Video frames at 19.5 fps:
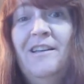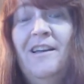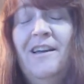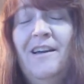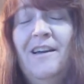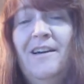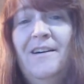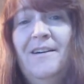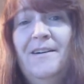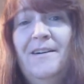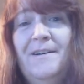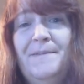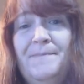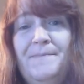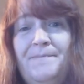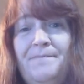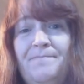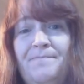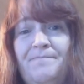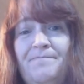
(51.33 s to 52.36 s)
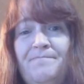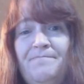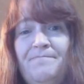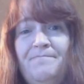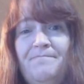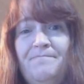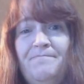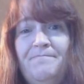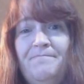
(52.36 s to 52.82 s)

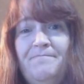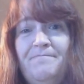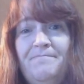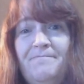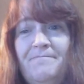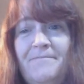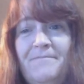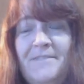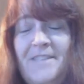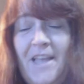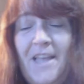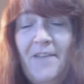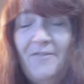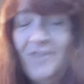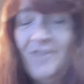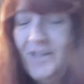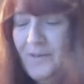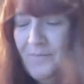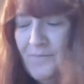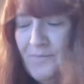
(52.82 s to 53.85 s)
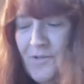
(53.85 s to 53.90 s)
um, saved him.